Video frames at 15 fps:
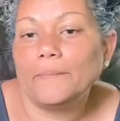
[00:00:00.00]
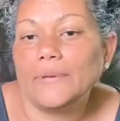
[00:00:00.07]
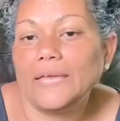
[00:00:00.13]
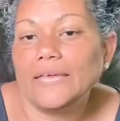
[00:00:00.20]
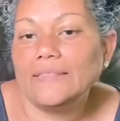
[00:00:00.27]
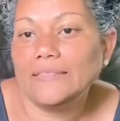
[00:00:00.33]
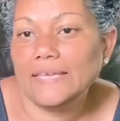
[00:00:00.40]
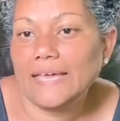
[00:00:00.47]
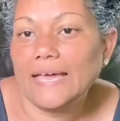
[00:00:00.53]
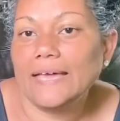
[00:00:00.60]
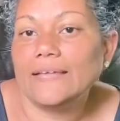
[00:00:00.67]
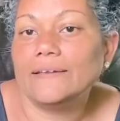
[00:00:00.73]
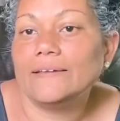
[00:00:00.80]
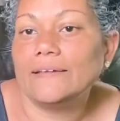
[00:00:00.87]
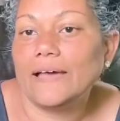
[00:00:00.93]
In the
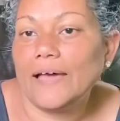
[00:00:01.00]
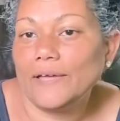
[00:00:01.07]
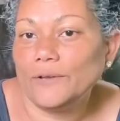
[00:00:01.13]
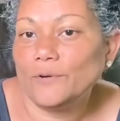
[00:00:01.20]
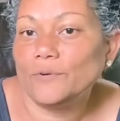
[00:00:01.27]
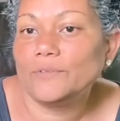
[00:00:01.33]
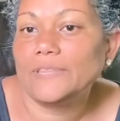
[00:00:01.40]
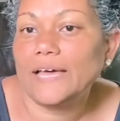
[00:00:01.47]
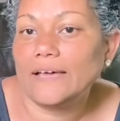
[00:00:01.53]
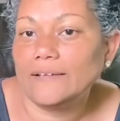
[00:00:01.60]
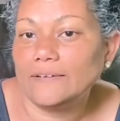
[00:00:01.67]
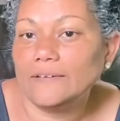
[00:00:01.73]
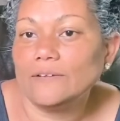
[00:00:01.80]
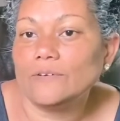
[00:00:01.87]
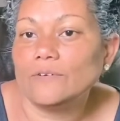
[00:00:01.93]
end, I know
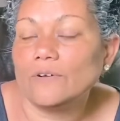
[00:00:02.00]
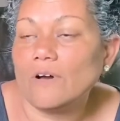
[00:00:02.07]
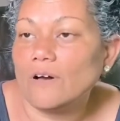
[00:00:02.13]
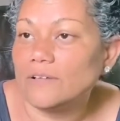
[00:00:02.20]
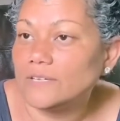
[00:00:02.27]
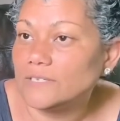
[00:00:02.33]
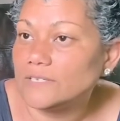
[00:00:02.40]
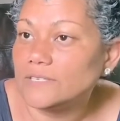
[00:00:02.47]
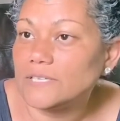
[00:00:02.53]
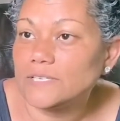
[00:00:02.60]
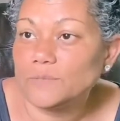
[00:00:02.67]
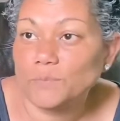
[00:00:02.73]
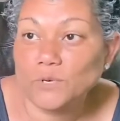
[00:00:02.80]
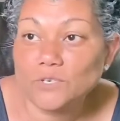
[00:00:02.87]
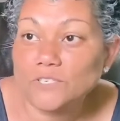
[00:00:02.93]
that, God
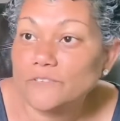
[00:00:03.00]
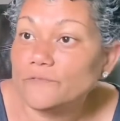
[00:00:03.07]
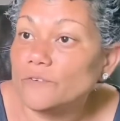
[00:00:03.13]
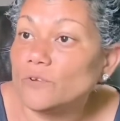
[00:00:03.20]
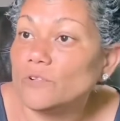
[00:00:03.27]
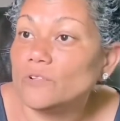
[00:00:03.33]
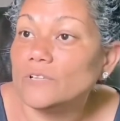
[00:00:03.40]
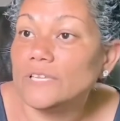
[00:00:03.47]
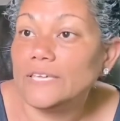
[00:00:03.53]
is merciful.